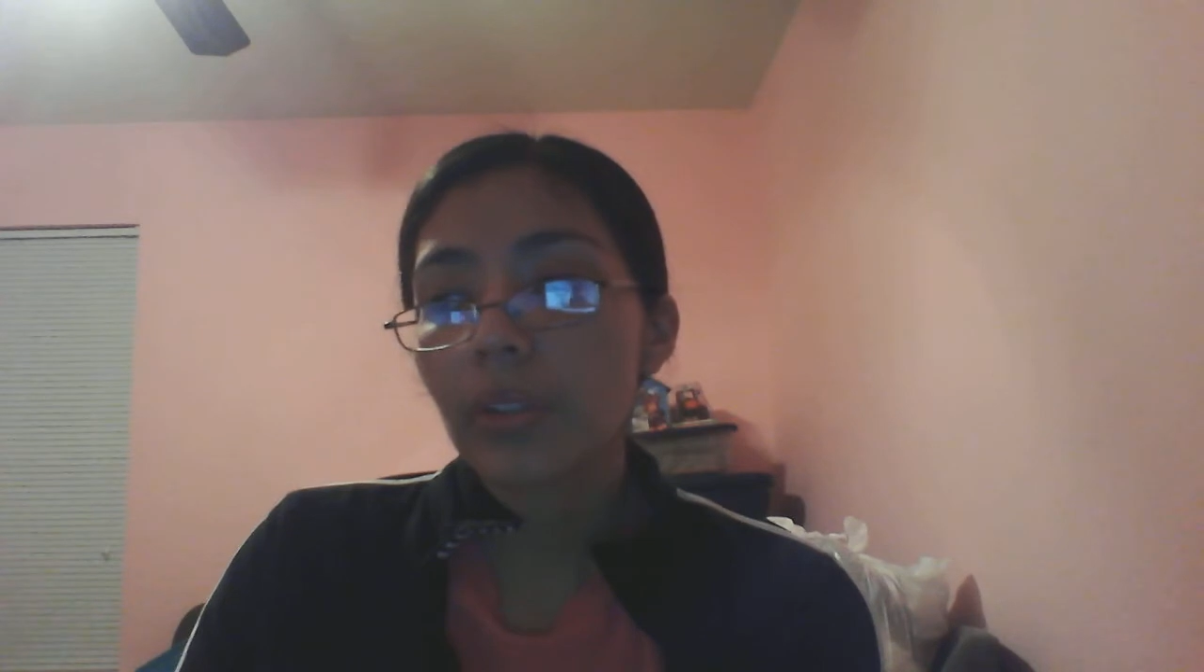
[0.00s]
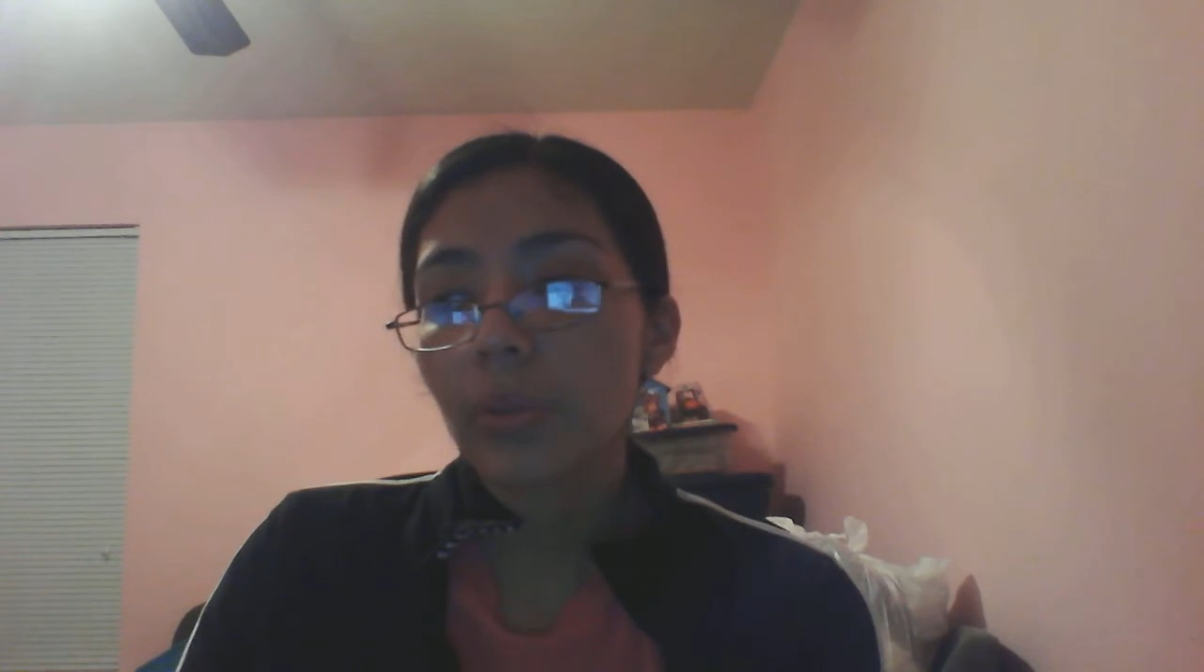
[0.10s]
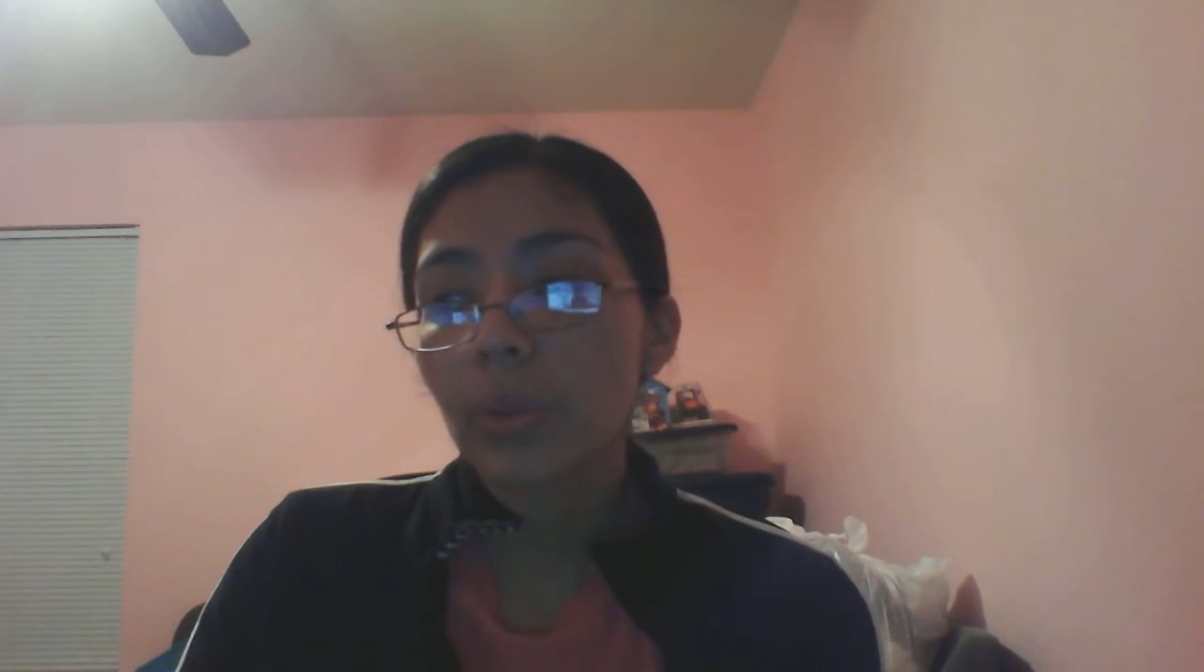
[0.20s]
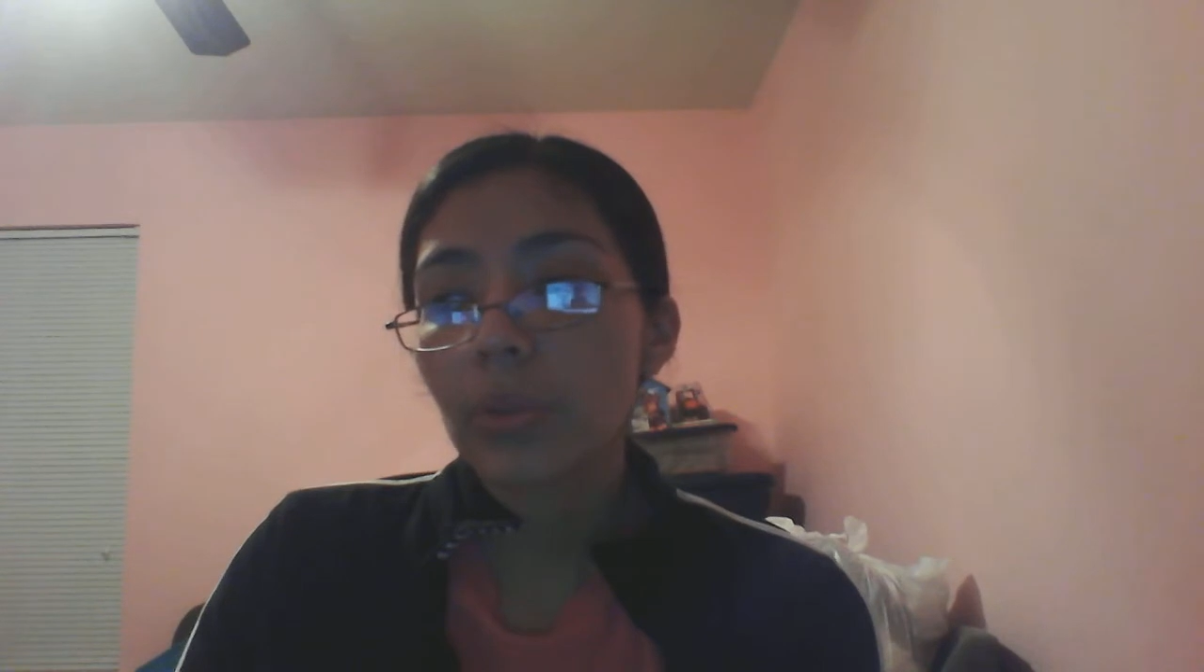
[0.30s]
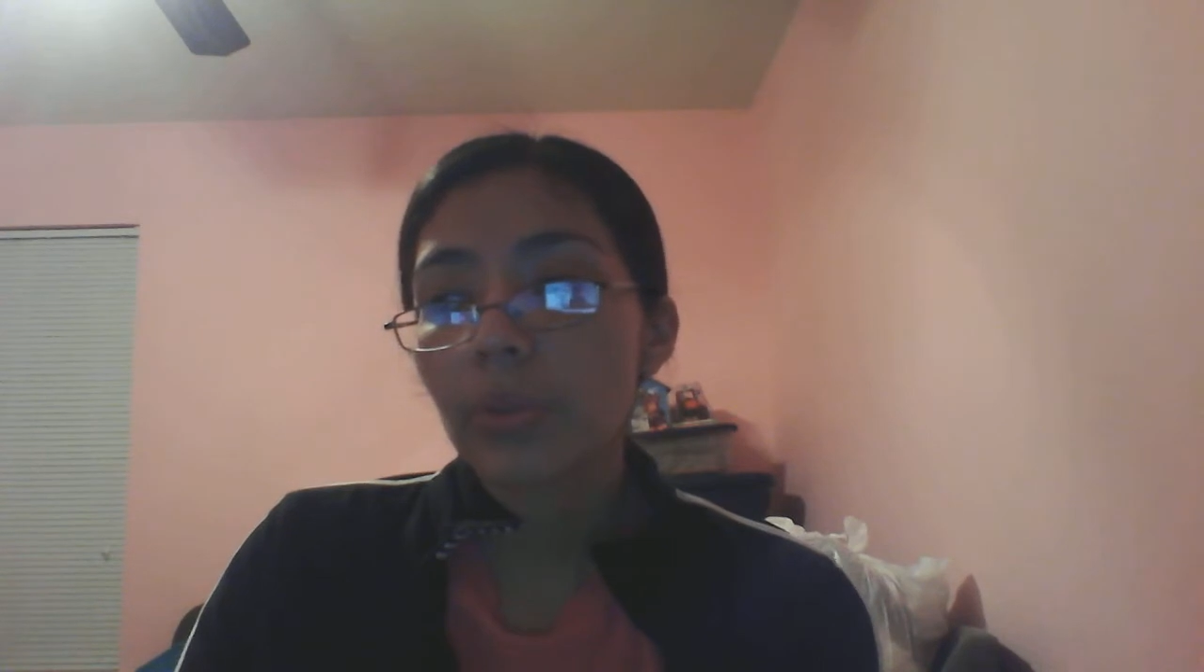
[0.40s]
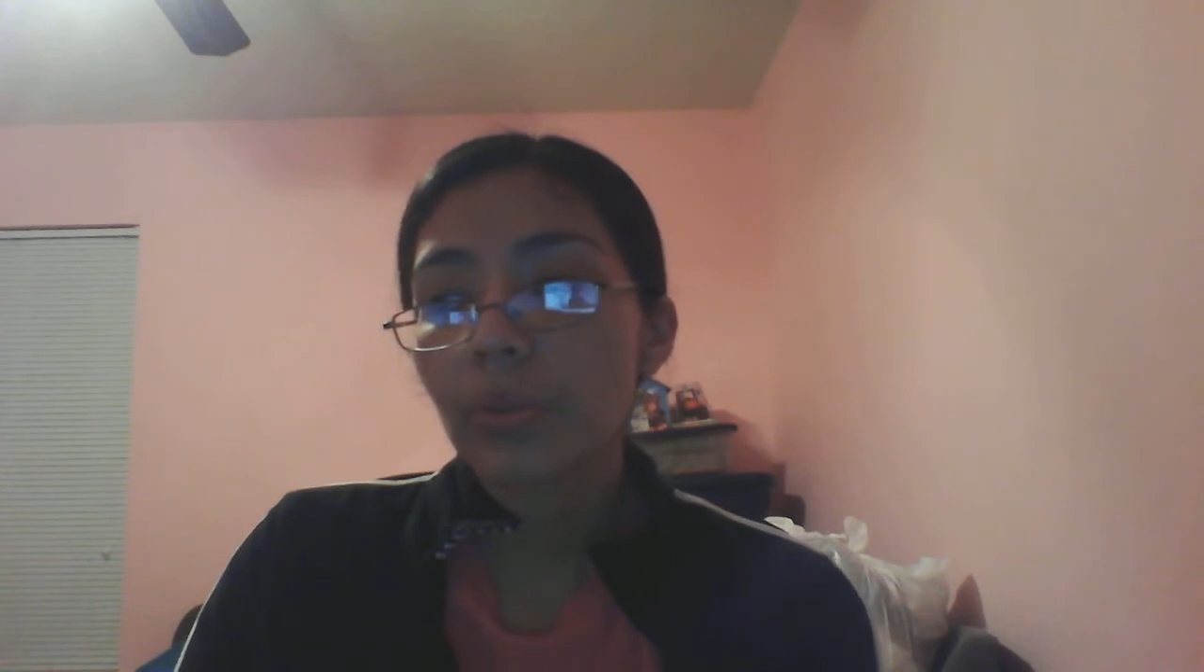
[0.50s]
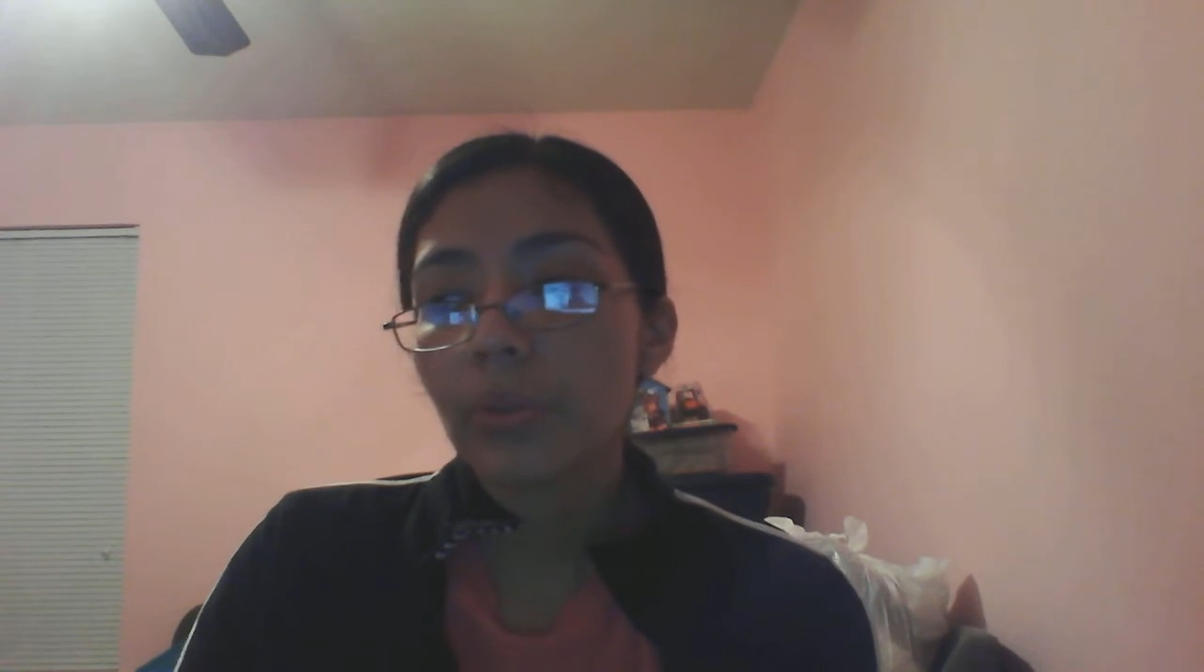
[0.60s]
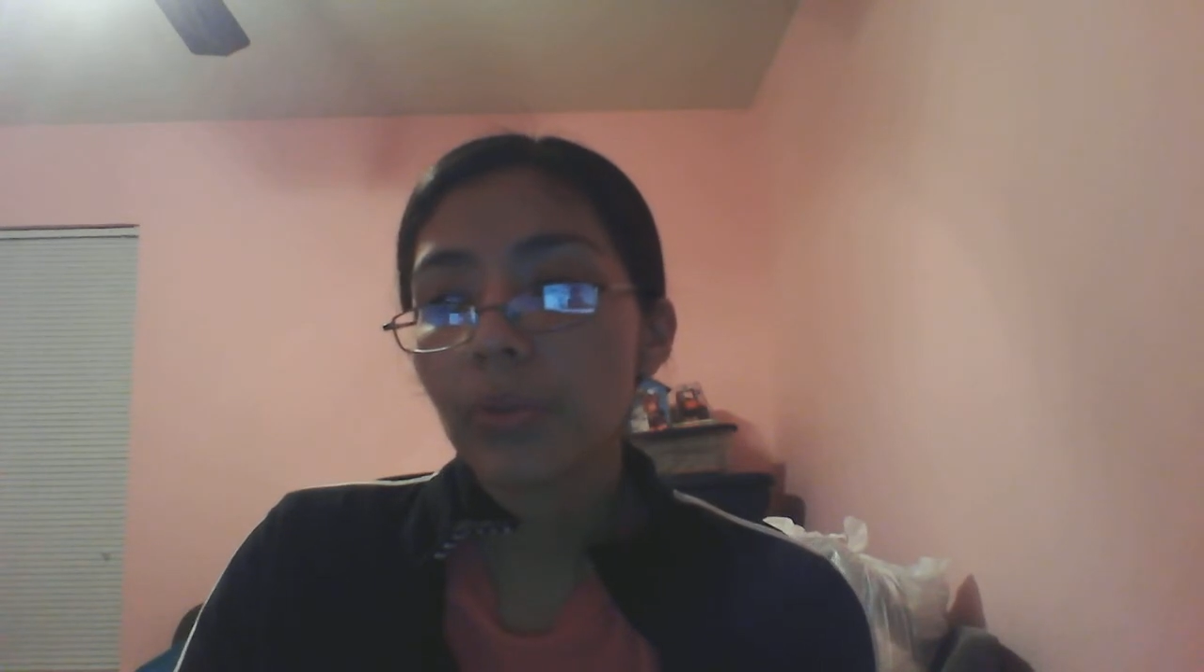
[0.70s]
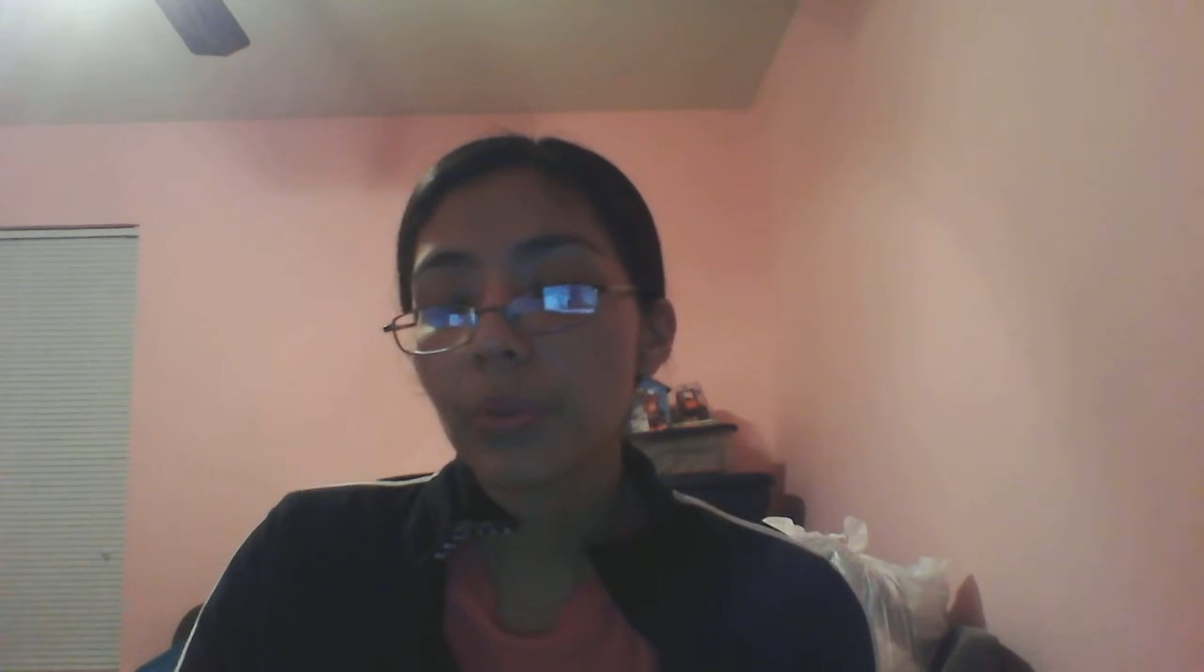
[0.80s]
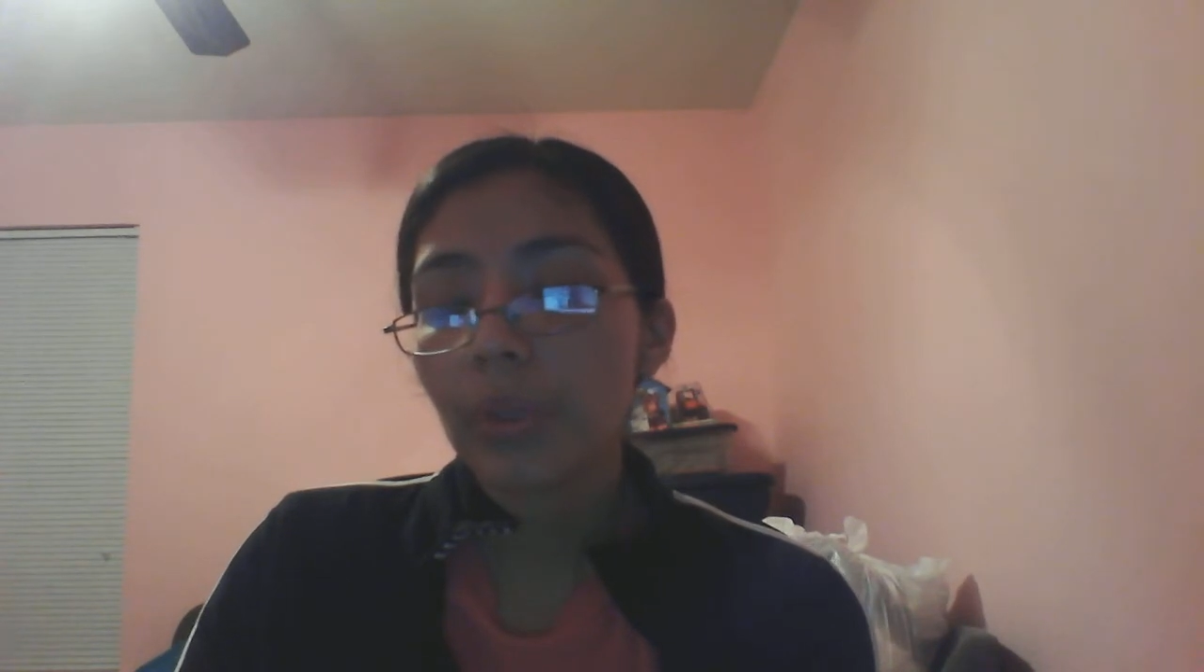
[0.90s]
source of
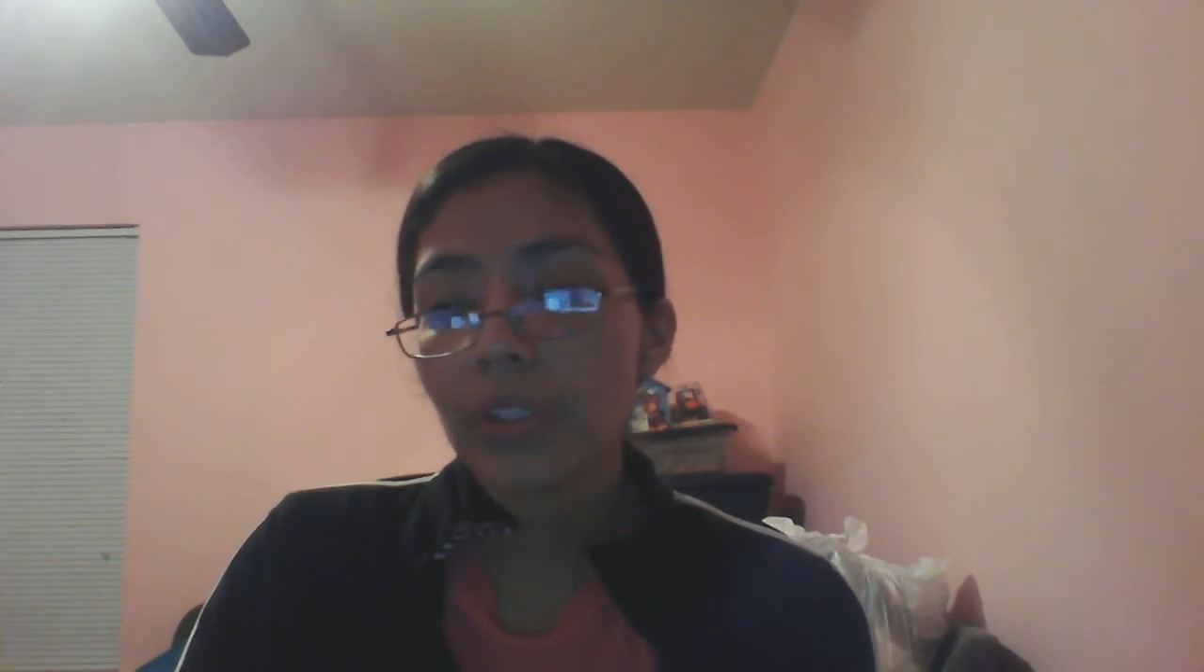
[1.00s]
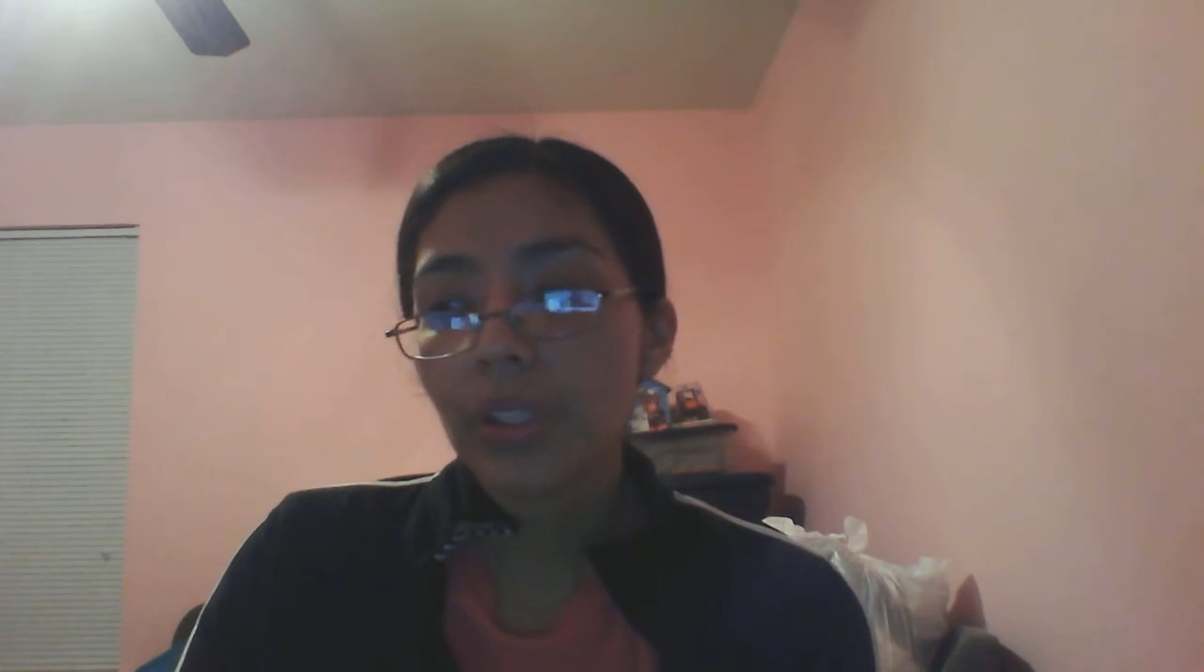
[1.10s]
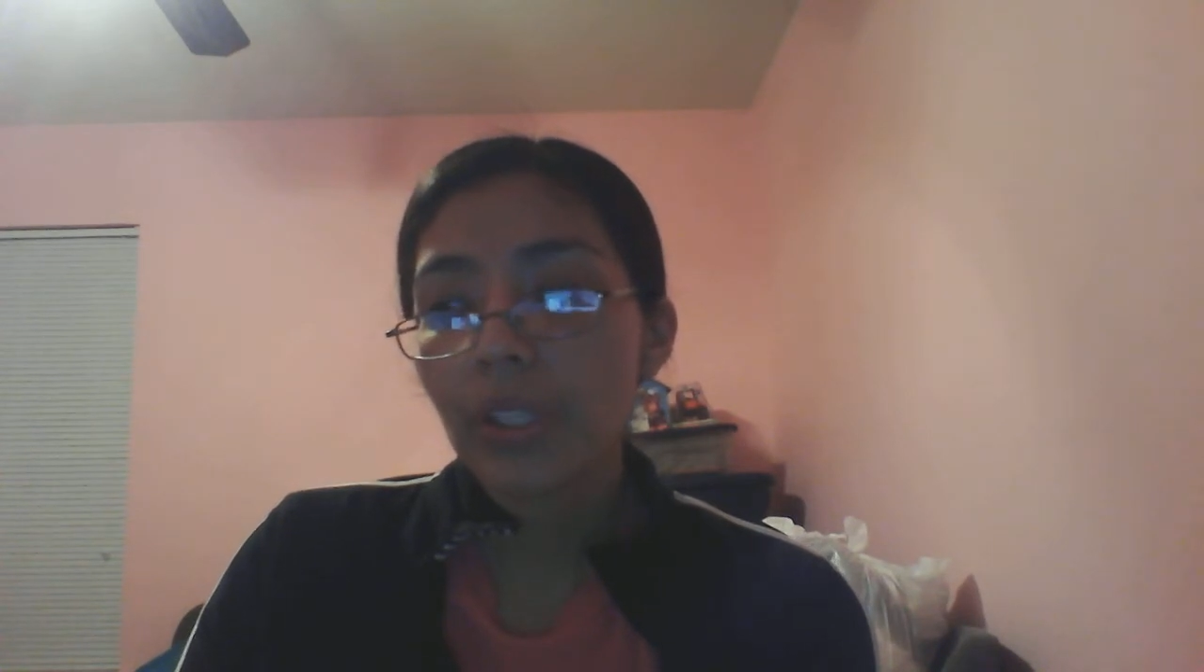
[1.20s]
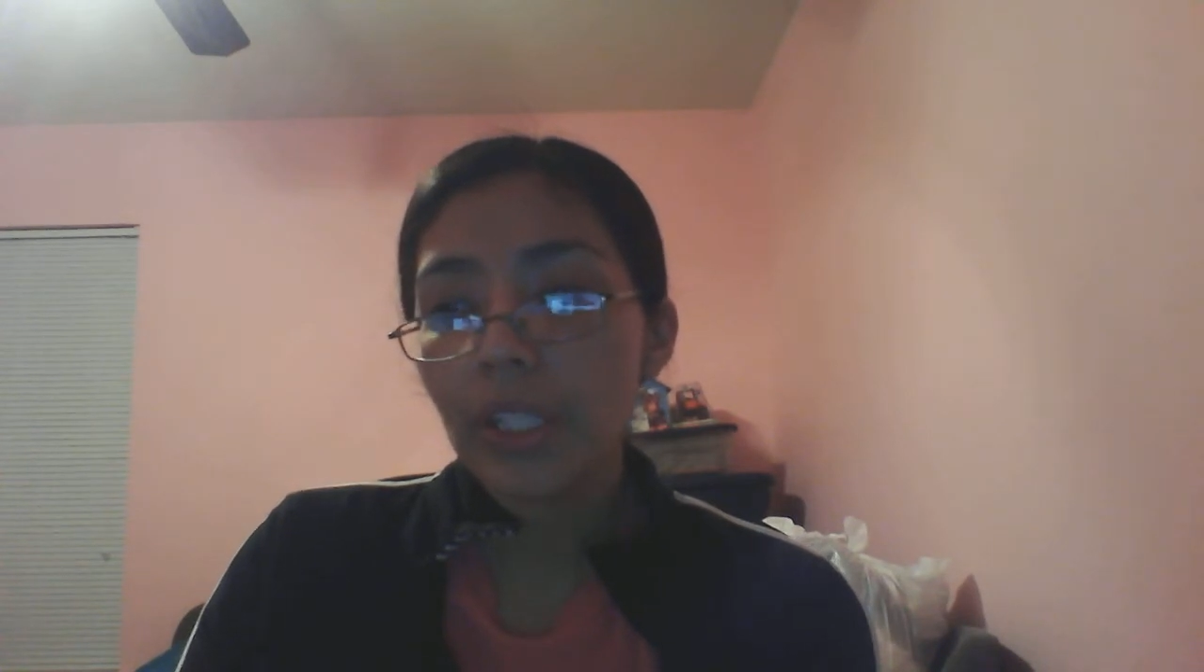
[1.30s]
information